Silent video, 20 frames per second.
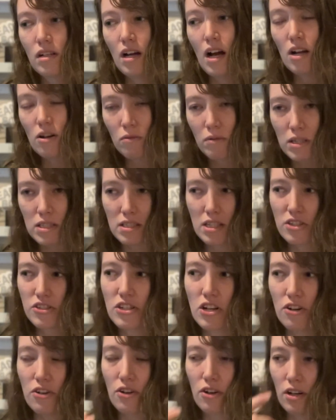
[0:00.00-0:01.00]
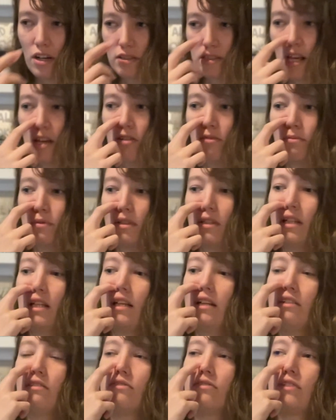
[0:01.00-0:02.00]
I don't want to say gender because I don't
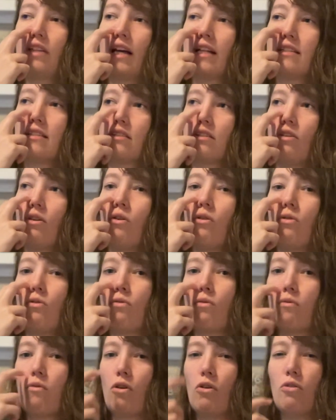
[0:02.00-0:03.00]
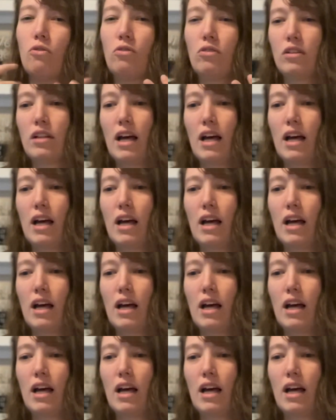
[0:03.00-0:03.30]
believe that's a whole role